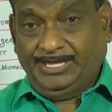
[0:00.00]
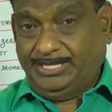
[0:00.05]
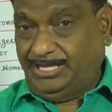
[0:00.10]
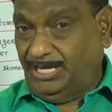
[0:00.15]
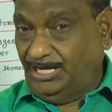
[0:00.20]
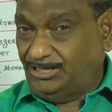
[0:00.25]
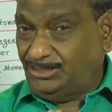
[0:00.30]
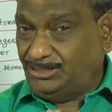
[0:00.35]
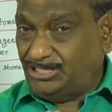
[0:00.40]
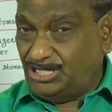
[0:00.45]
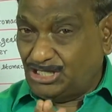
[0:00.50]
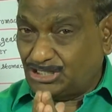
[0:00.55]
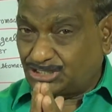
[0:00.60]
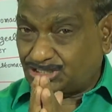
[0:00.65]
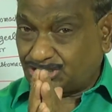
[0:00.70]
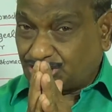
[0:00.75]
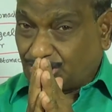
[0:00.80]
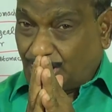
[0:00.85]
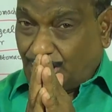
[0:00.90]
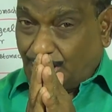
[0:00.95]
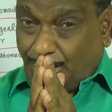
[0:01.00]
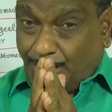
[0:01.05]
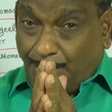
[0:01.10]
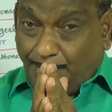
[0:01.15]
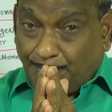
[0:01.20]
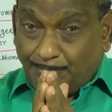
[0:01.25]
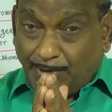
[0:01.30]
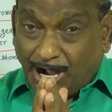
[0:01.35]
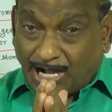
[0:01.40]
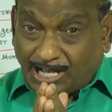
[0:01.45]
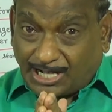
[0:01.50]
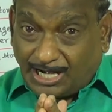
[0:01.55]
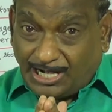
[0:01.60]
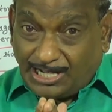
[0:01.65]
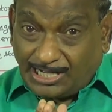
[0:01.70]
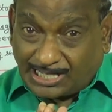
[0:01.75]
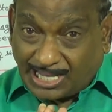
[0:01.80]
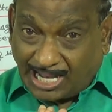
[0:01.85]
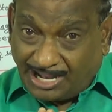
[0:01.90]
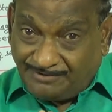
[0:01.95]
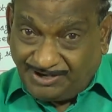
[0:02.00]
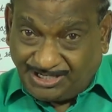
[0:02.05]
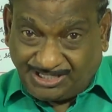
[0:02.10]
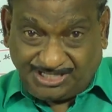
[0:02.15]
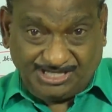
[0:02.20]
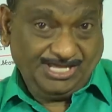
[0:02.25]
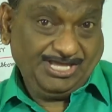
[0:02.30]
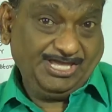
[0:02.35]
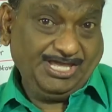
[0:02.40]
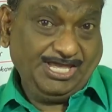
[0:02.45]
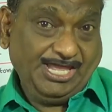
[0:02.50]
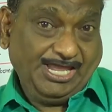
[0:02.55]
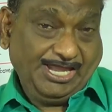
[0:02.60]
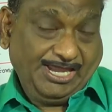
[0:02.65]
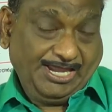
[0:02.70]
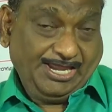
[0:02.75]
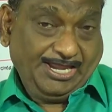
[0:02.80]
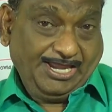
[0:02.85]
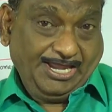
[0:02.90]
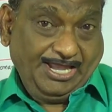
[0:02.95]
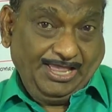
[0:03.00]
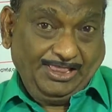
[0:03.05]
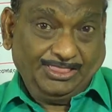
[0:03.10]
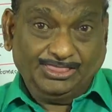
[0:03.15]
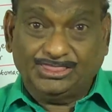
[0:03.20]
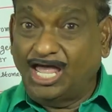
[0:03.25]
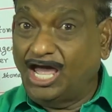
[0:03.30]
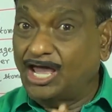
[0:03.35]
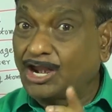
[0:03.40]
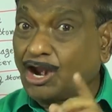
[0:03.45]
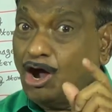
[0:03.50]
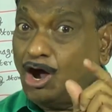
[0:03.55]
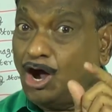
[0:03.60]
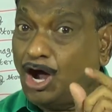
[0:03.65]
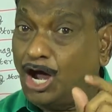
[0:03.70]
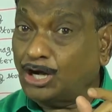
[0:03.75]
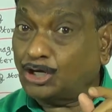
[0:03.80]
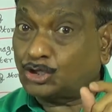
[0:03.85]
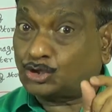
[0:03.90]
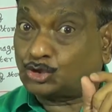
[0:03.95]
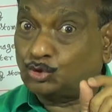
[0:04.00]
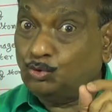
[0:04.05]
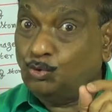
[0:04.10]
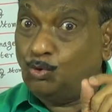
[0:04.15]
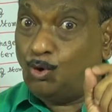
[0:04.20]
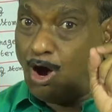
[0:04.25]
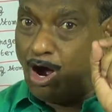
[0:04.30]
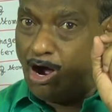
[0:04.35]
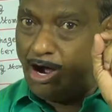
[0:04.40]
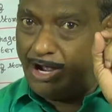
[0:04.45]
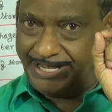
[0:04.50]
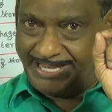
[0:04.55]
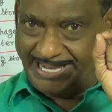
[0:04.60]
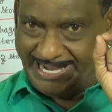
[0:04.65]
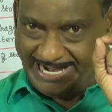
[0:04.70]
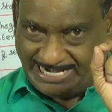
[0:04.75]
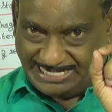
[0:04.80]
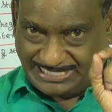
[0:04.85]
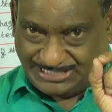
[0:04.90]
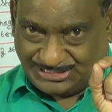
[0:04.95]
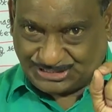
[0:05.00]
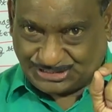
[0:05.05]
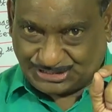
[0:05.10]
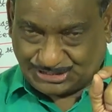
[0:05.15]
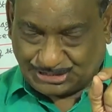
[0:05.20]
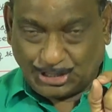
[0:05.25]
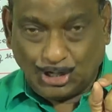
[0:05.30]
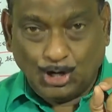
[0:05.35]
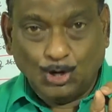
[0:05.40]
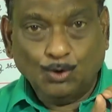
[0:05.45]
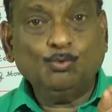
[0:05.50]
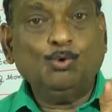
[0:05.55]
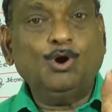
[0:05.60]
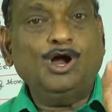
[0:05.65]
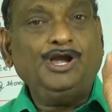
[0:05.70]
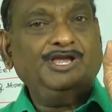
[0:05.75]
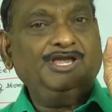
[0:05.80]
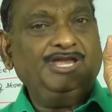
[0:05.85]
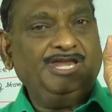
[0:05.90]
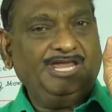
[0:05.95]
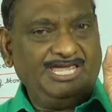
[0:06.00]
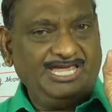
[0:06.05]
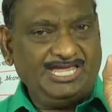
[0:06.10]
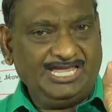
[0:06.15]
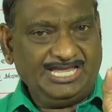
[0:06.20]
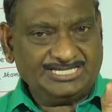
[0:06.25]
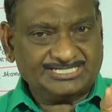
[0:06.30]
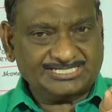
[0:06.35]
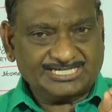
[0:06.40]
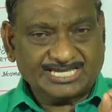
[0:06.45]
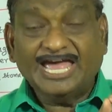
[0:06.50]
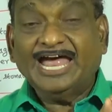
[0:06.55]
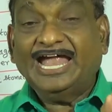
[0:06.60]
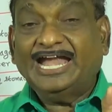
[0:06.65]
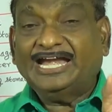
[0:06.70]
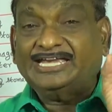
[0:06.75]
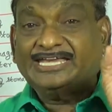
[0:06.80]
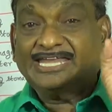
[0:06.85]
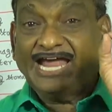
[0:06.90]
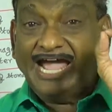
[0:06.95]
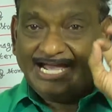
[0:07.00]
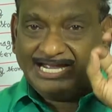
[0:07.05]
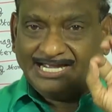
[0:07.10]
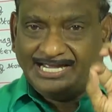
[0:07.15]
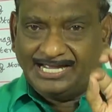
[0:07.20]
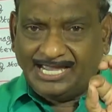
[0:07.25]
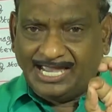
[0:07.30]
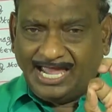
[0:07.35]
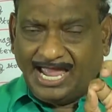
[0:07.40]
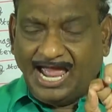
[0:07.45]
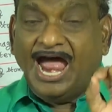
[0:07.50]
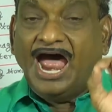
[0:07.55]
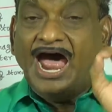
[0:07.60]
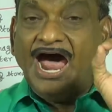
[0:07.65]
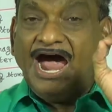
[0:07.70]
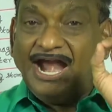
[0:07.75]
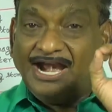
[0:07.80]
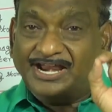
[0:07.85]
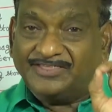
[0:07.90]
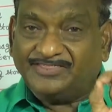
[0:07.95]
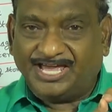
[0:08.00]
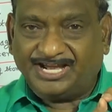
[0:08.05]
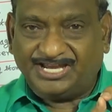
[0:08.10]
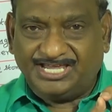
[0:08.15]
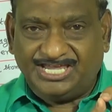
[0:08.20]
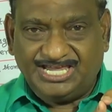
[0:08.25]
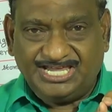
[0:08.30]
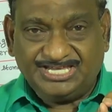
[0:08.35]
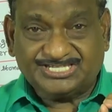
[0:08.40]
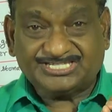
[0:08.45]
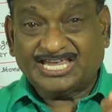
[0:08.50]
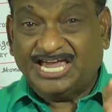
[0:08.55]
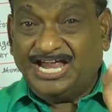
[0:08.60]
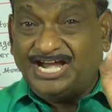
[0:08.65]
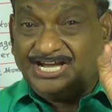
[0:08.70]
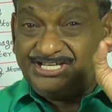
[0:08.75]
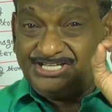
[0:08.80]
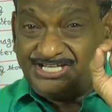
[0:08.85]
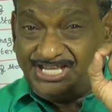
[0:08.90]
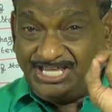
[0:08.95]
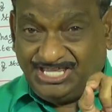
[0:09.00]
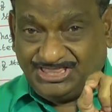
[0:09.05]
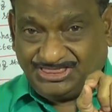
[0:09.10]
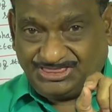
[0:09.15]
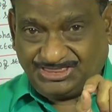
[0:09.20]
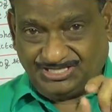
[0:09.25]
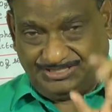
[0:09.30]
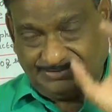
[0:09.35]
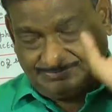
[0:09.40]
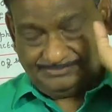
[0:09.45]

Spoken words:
In this buccal cavity there are two organs. One is tongue, another is teeth.